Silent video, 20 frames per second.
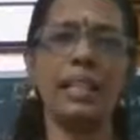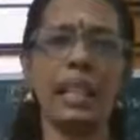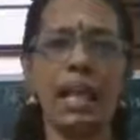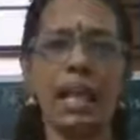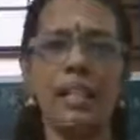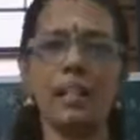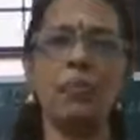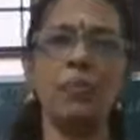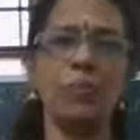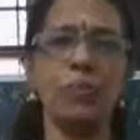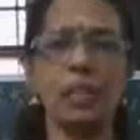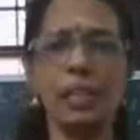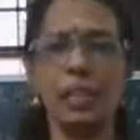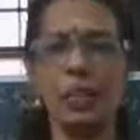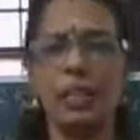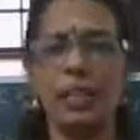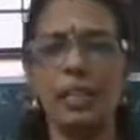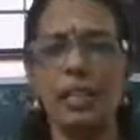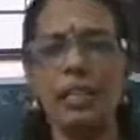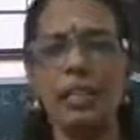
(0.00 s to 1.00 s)
classroom
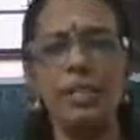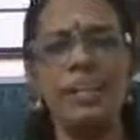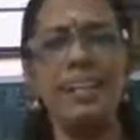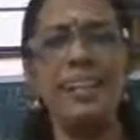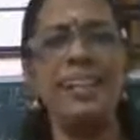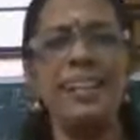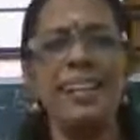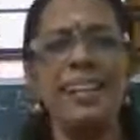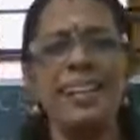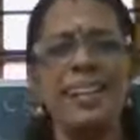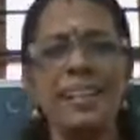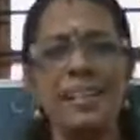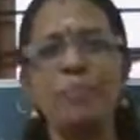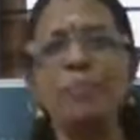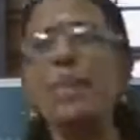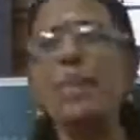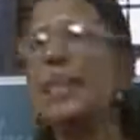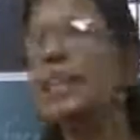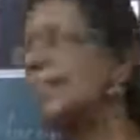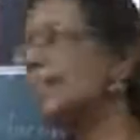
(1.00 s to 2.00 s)
situations.
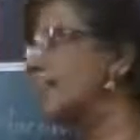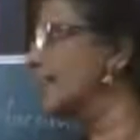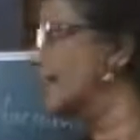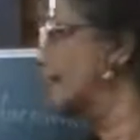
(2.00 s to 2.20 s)
Similarly,